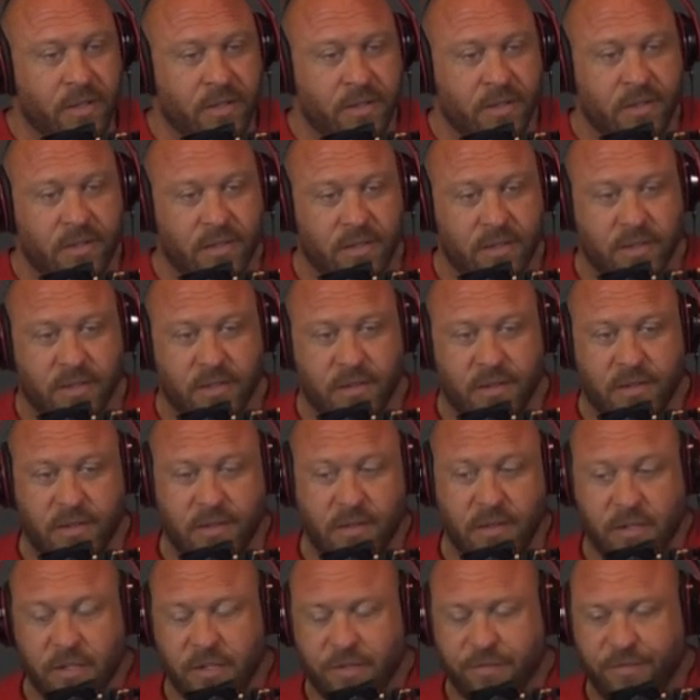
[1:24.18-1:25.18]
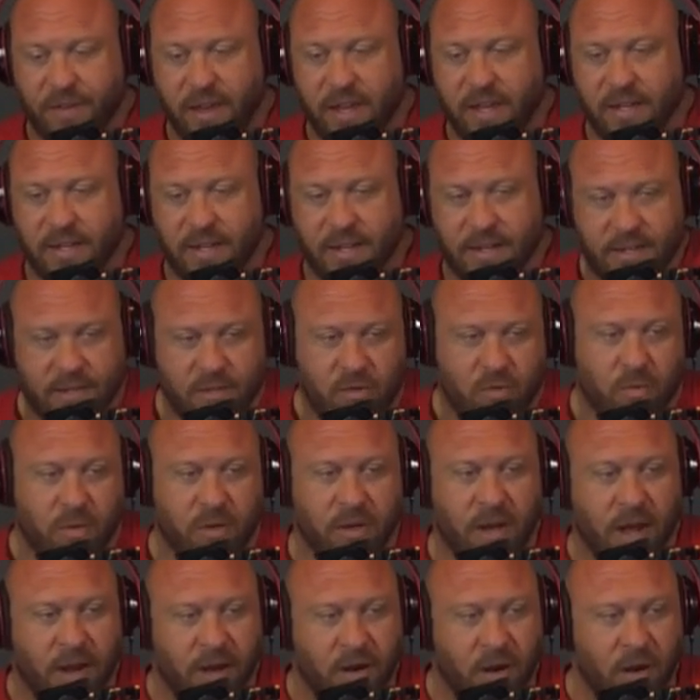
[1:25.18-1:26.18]
is fate. It is
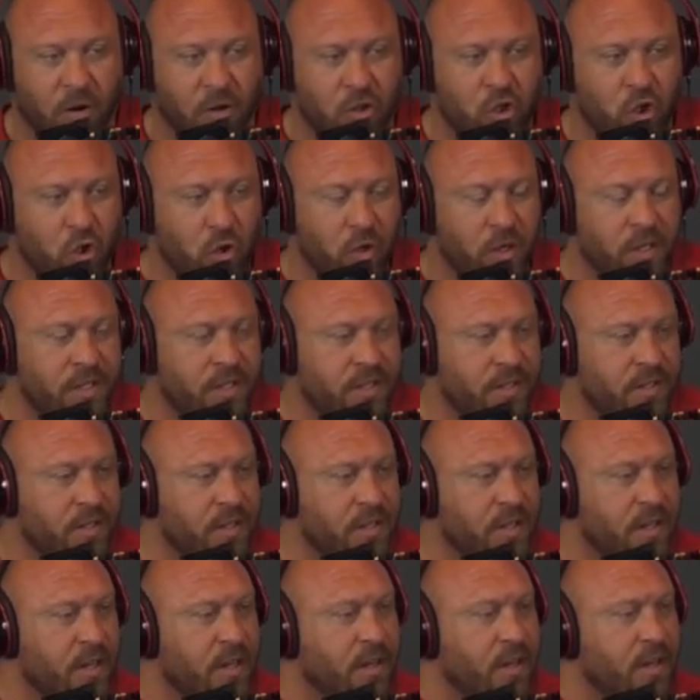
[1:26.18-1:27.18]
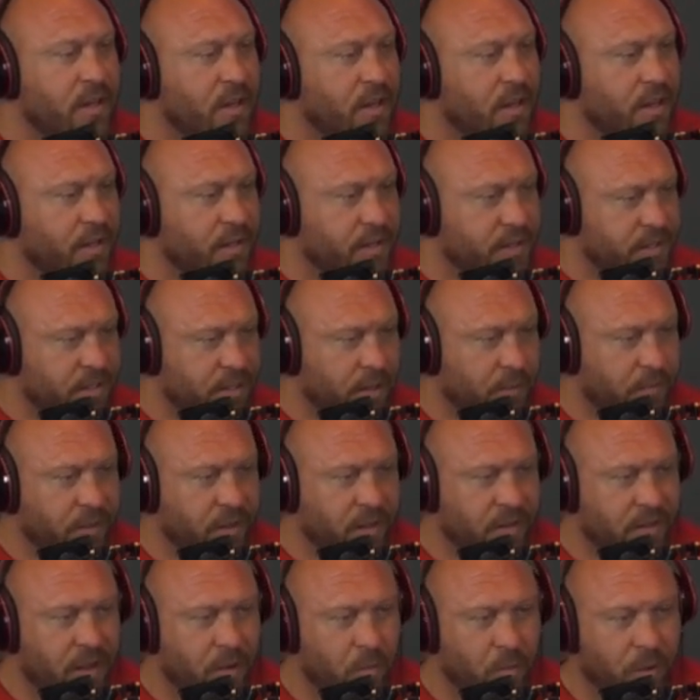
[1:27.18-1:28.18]
not our choice. It is
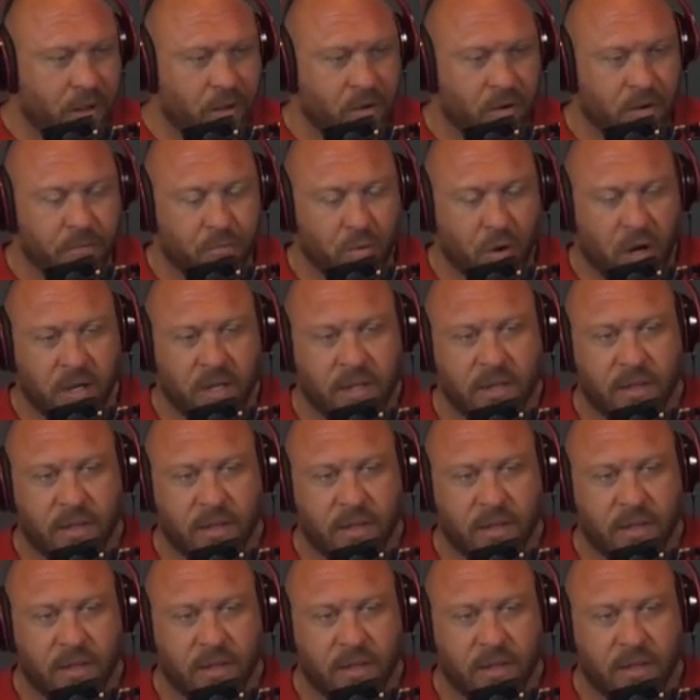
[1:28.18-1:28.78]
something that we are brought